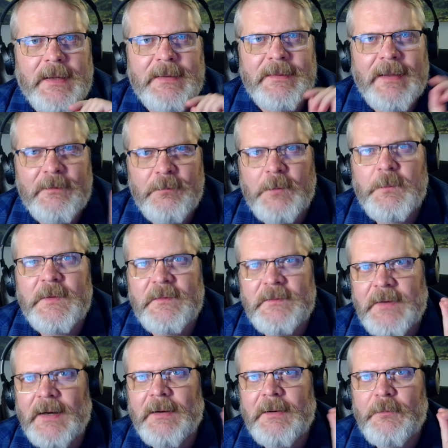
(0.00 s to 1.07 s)
And that's when we
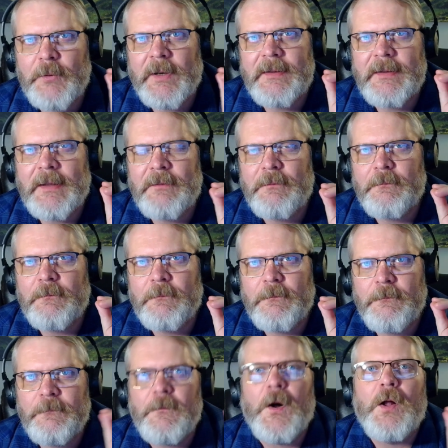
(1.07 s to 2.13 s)
start creating that
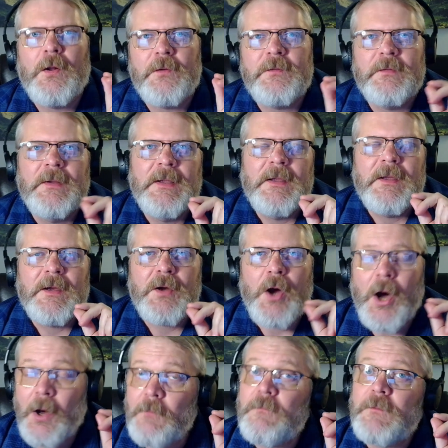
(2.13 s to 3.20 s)
false
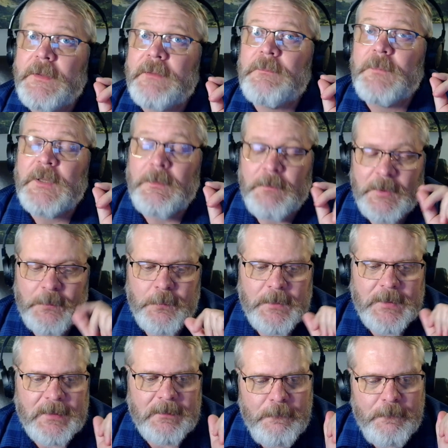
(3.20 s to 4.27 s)
conflict
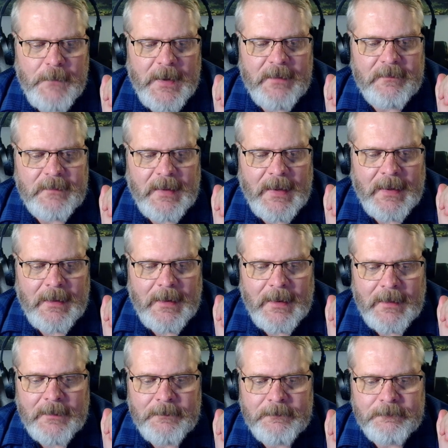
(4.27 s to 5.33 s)
between faith
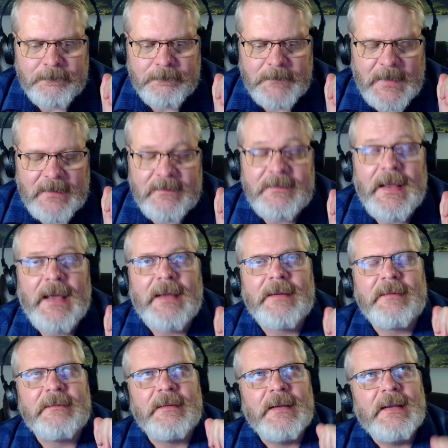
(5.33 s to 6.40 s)
and
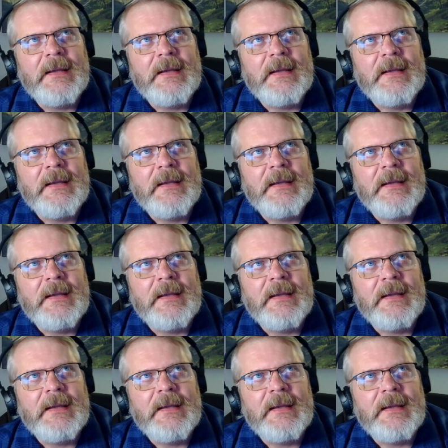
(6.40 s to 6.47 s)
science.